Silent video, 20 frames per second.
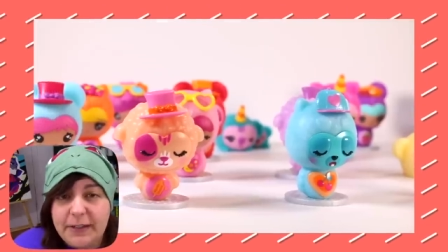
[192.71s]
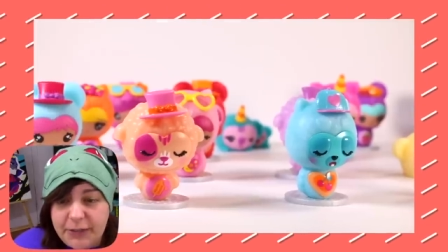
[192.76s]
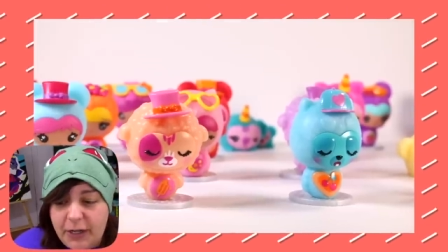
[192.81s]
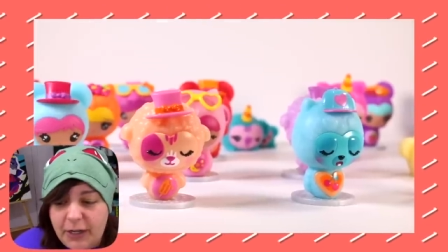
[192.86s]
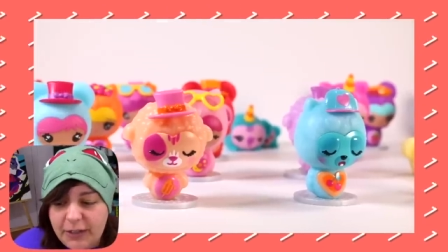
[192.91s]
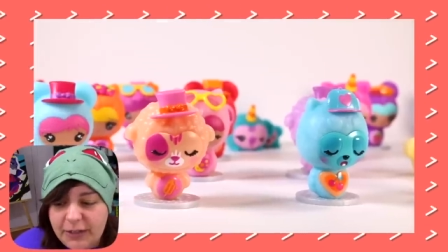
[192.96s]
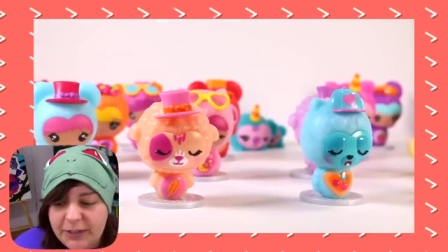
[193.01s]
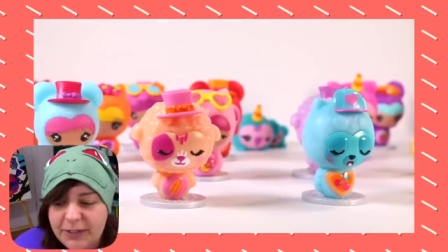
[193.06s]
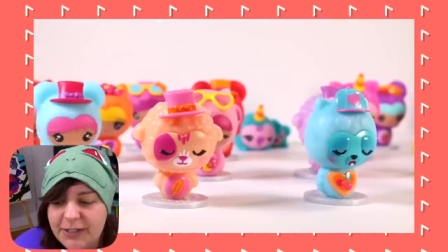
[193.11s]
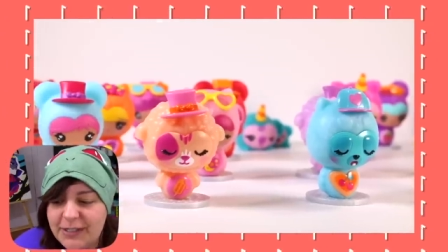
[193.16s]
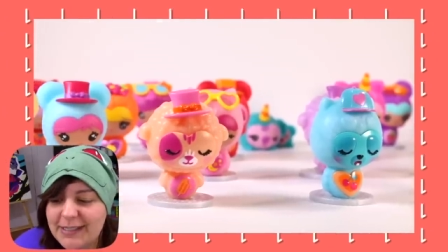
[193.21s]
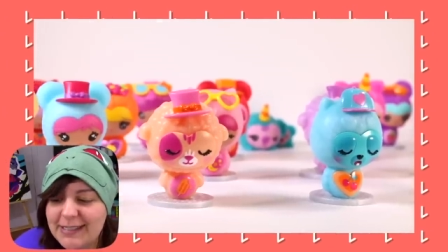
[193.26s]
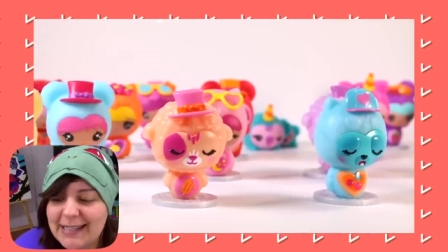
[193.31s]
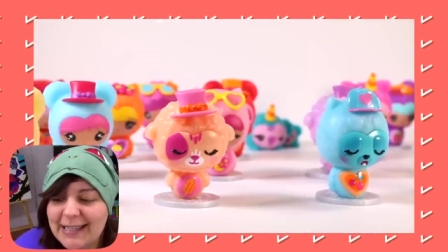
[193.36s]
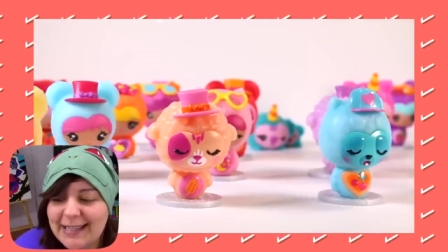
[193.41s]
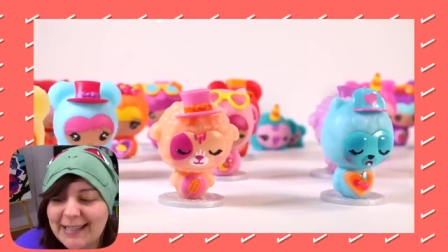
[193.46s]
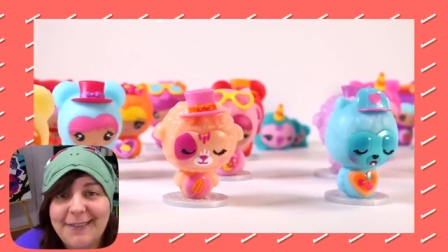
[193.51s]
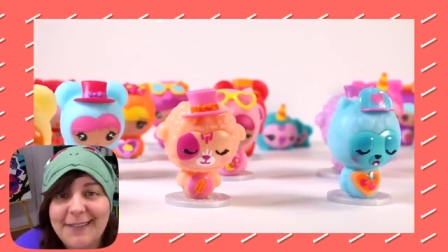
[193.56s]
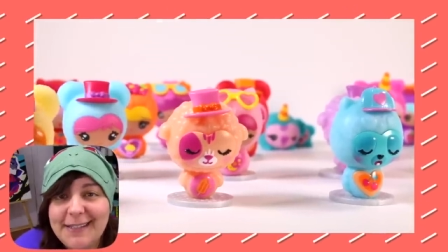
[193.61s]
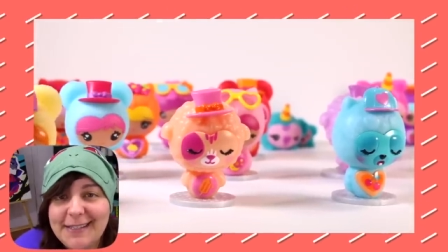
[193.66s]
dollars,
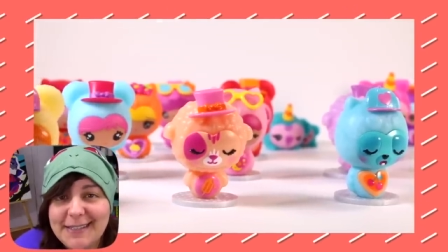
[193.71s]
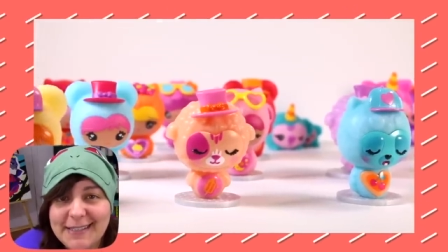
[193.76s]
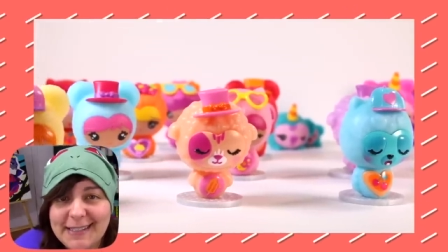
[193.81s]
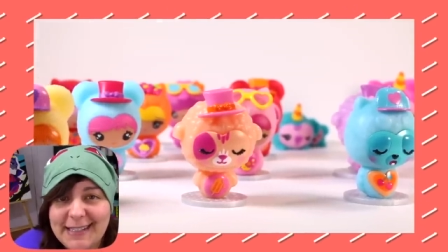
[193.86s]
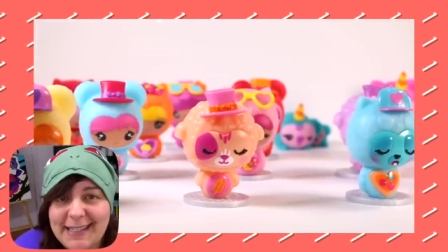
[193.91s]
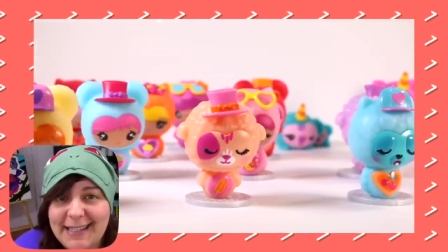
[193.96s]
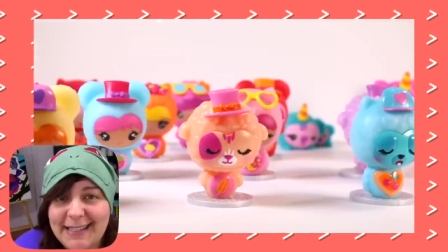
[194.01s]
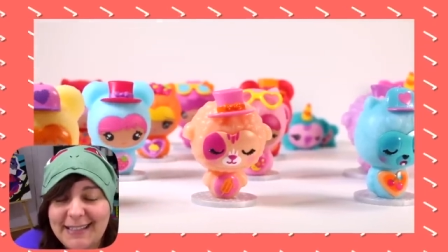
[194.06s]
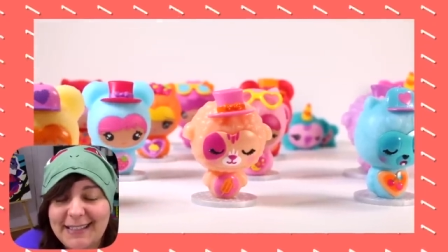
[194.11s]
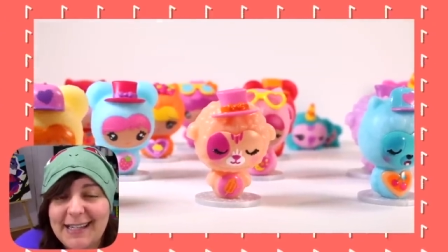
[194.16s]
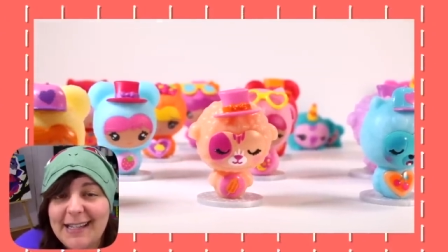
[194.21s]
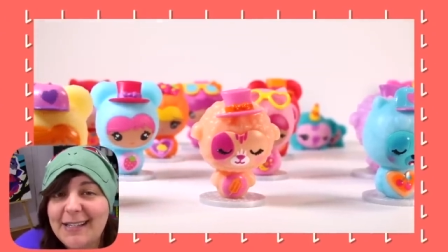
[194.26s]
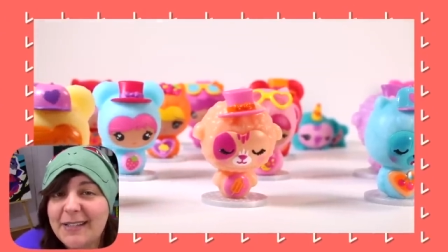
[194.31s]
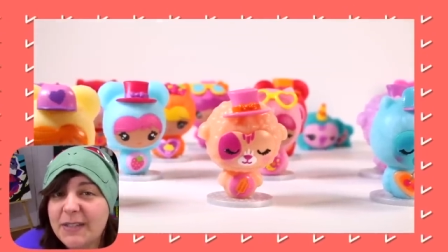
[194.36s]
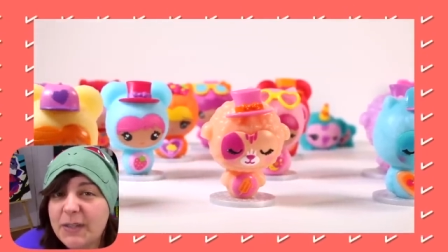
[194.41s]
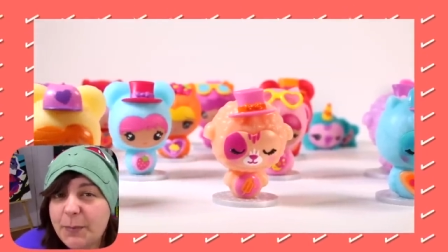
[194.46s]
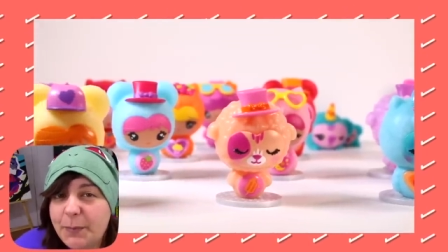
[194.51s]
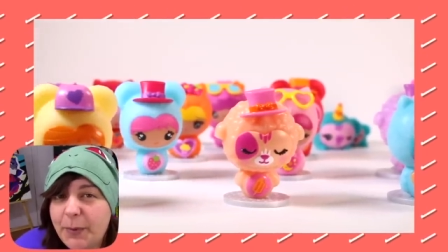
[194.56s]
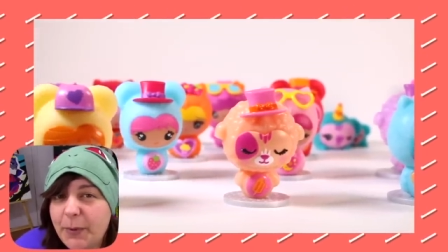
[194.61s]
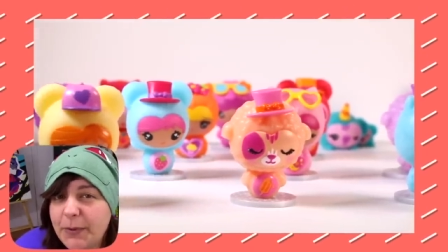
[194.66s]
this kit is
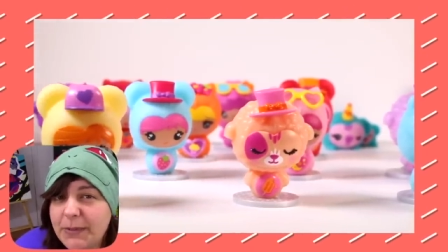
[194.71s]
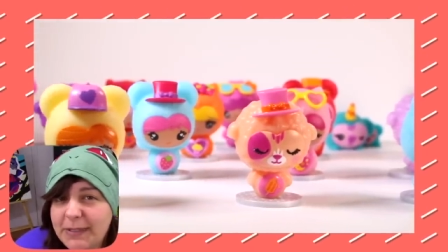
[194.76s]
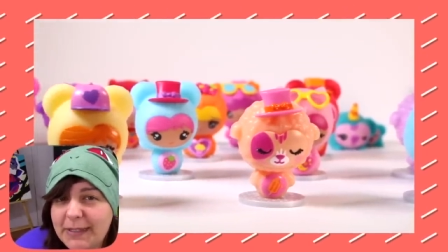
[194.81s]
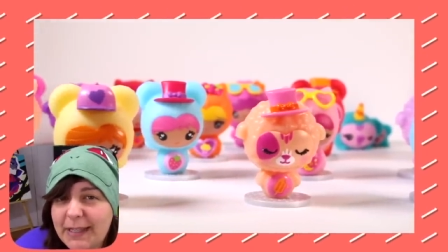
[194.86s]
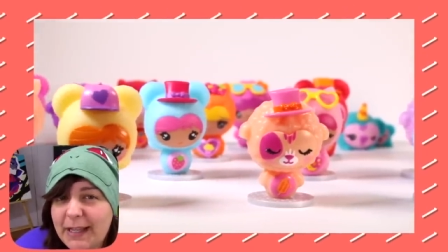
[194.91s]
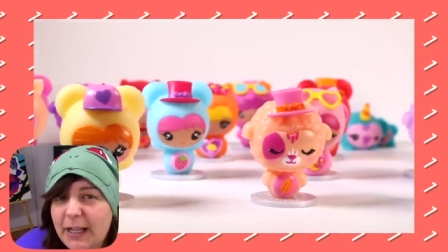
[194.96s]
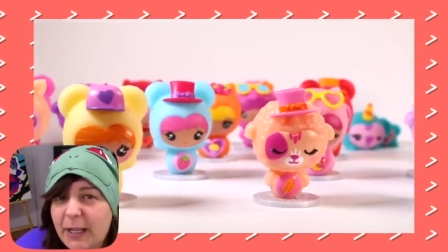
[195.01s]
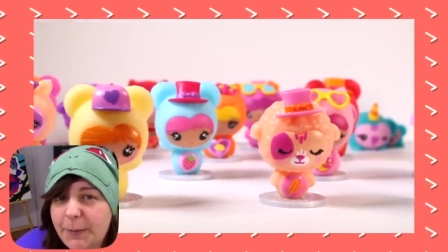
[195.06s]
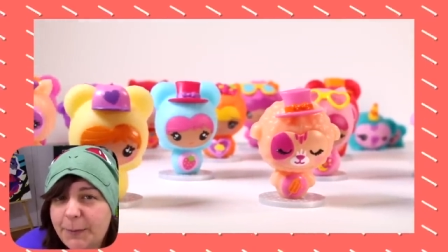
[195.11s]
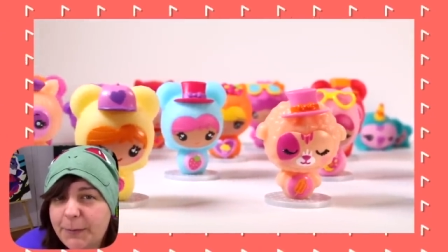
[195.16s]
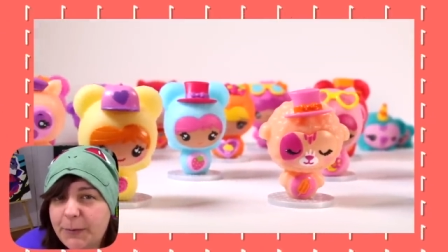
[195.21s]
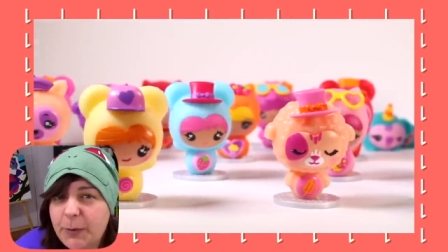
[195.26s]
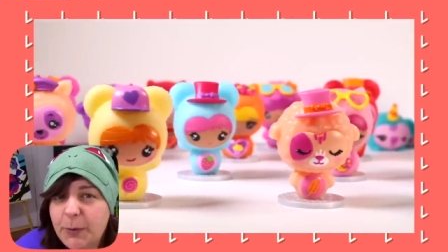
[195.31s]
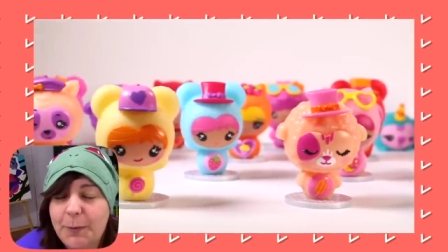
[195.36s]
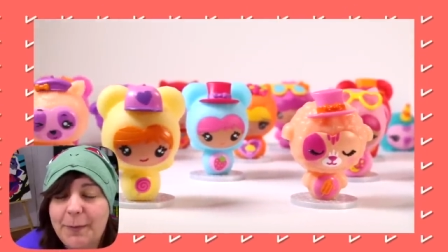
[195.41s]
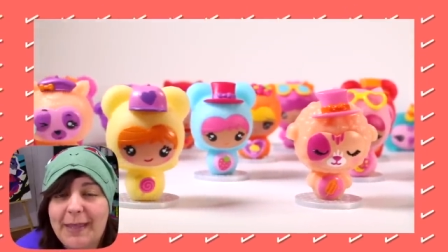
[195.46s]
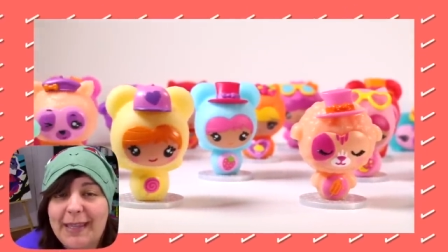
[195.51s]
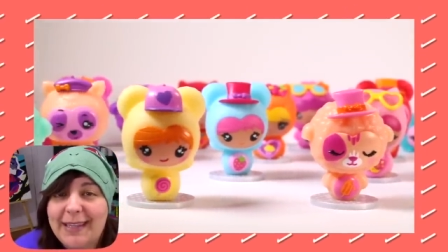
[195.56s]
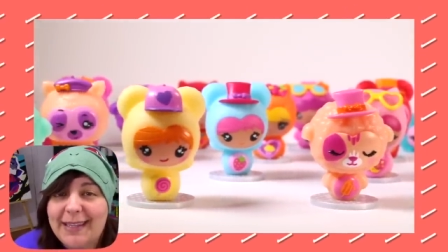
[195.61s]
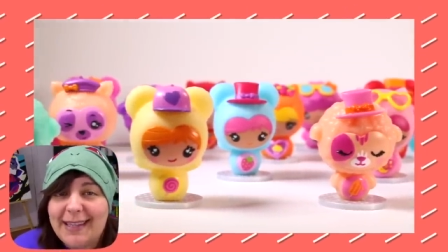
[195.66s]
supposed to help you
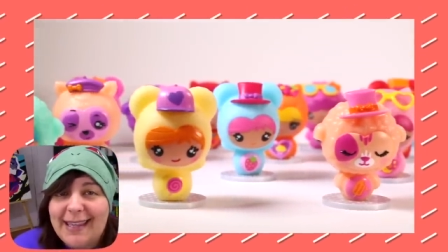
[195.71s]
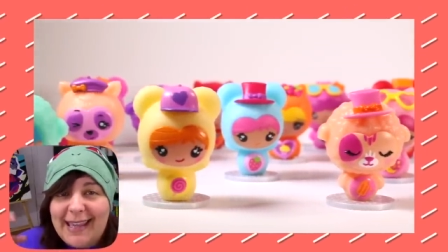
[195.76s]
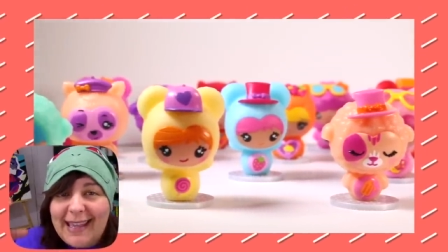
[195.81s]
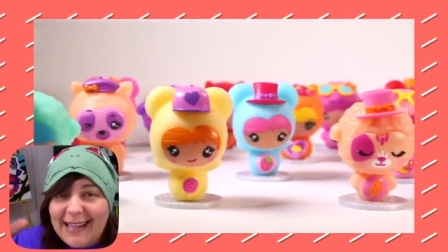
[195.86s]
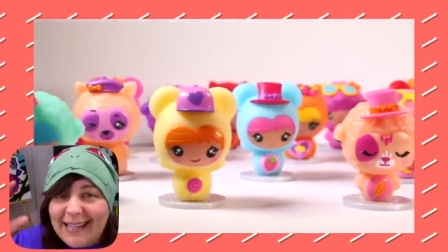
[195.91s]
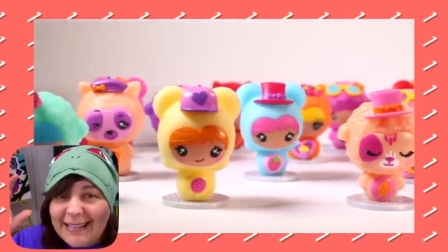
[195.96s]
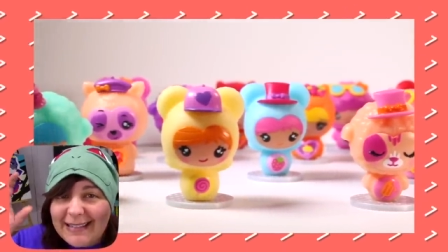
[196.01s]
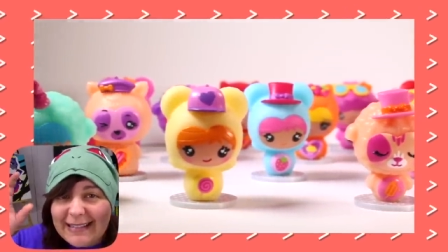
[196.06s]
make a